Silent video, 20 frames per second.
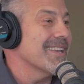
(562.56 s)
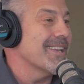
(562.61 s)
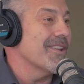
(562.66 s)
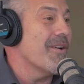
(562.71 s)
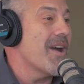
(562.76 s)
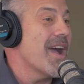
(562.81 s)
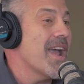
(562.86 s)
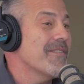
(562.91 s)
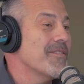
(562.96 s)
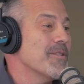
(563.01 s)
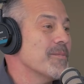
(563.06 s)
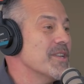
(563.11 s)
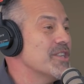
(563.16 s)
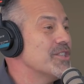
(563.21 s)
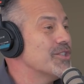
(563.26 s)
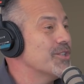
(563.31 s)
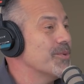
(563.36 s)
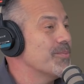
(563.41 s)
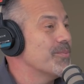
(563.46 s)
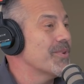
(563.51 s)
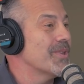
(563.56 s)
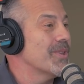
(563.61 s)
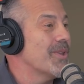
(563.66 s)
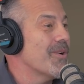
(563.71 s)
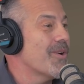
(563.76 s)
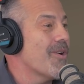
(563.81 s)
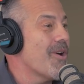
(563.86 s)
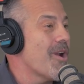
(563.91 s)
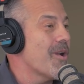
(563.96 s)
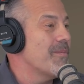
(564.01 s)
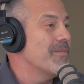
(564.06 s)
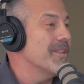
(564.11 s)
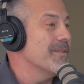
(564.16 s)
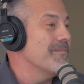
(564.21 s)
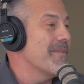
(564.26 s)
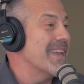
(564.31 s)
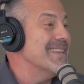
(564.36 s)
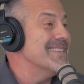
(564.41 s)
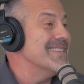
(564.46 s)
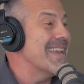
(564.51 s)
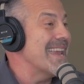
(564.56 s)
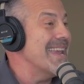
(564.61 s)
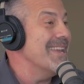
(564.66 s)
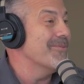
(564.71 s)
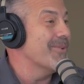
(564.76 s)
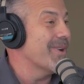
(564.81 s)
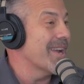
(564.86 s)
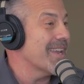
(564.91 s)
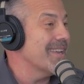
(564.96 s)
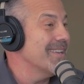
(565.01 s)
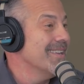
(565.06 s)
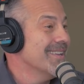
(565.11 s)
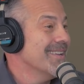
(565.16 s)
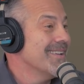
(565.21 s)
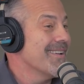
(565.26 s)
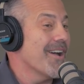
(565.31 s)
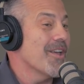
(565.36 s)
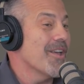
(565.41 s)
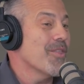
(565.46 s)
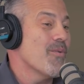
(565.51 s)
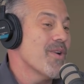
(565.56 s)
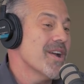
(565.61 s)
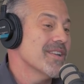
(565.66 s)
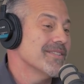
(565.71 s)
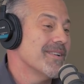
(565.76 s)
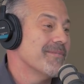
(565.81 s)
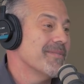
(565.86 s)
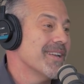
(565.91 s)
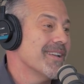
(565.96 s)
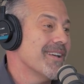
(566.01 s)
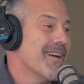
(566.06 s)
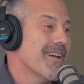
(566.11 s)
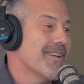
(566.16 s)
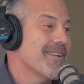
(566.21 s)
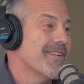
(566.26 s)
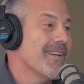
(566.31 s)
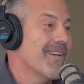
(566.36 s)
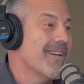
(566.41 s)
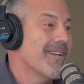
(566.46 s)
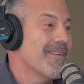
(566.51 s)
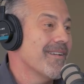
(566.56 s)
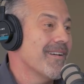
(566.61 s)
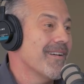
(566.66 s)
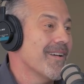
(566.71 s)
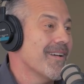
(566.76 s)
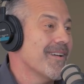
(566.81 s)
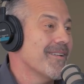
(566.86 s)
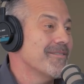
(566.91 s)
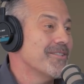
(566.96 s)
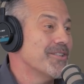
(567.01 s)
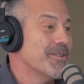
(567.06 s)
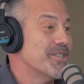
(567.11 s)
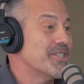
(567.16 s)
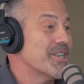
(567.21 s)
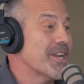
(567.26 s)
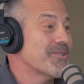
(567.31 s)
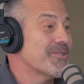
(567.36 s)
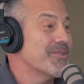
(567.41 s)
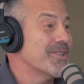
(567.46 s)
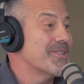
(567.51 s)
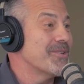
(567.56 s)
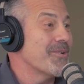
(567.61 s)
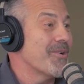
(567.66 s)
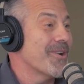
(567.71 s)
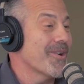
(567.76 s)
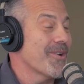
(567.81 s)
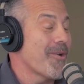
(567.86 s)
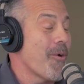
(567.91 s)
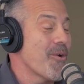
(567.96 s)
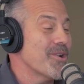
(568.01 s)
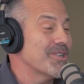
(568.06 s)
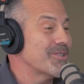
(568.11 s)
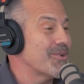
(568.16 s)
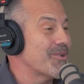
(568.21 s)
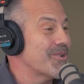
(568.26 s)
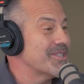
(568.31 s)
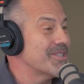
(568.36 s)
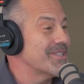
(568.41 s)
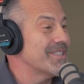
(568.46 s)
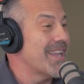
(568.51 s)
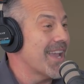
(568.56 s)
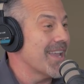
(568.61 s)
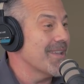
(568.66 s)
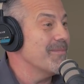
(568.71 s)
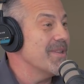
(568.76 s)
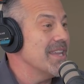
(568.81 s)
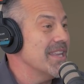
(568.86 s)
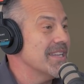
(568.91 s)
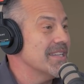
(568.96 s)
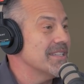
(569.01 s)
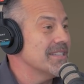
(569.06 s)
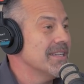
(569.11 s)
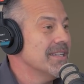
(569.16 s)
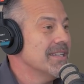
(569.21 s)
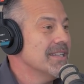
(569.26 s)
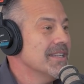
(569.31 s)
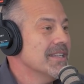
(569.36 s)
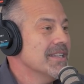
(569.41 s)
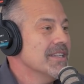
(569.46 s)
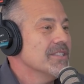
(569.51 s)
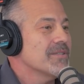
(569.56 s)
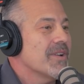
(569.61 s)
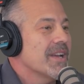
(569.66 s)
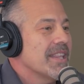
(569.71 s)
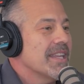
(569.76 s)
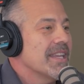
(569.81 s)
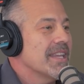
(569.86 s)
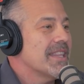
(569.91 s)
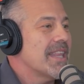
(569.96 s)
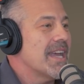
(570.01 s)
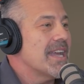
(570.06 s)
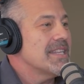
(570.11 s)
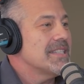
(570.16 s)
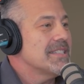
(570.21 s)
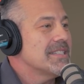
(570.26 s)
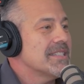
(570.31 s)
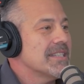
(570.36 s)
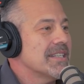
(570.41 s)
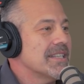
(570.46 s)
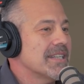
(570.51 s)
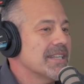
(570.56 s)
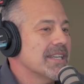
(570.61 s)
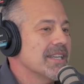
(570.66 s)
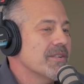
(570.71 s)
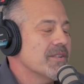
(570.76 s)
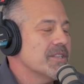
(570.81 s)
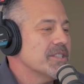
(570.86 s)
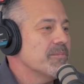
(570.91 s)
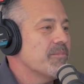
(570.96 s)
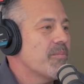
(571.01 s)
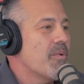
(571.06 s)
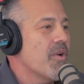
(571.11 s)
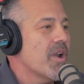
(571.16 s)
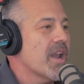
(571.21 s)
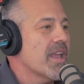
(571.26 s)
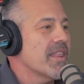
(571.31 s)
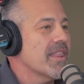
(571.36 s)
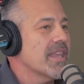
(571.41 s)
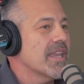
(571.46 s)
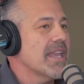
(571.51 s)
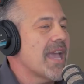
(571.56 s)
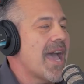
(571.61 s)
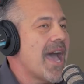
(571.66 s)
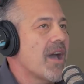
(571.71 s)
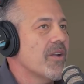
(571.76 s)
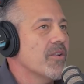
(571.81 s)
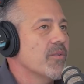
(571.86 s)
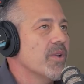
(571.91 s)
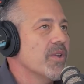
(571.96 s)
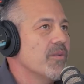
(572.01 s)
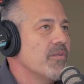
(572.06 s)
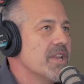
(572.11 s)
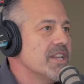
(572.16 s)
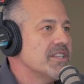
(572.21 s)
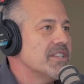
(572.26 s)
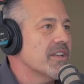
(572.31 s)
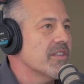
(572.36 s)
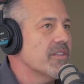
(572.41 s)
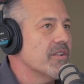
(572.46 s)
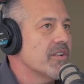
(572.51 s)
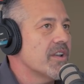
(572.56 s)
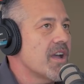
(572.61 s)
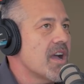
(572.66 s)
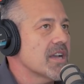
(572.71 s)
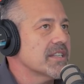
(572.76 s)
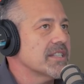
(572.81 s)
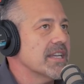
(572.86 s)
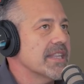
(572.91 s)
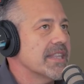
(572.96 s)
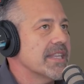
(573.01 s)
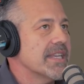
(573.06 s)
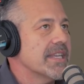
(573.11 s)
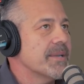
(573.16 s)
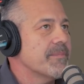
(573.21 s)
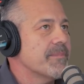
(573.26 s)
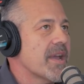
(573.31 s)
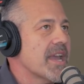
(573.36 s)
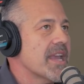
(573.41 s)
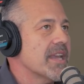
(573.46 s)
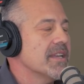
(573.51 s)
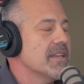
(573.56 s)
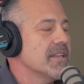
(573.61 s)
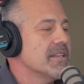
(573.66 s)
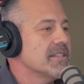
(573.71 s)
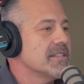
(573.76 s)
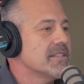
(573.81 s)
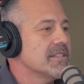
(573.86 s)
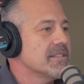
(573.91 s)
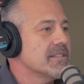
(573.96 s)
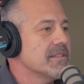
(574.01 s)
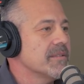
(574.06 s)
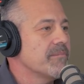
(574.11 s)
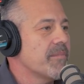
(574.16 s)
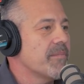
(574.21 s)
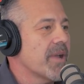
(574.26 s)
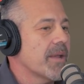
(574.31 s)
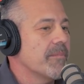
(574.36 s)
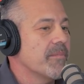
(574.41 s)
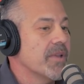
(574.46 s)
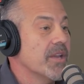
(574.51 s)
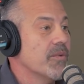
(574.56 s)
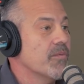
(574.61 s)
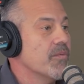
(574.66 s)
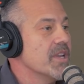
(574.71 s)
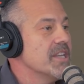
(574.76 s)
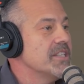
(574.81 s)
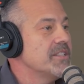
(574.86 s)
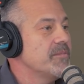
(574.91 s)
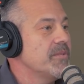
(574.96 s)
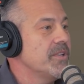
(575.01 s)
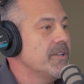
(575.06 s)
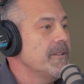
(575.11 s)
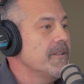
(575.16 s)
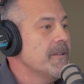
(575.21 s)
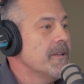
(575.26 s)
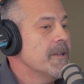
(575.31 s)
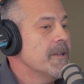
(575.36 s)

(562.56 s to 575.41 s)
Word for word: You know, I yeah. have to be super low carb to maintain weight. Otherwise, I'm a, on a uh, trajectory tor- course towards diabetes. So I think that's uh, you know it's important. I think how do we reach other docs? I think by by being reasonable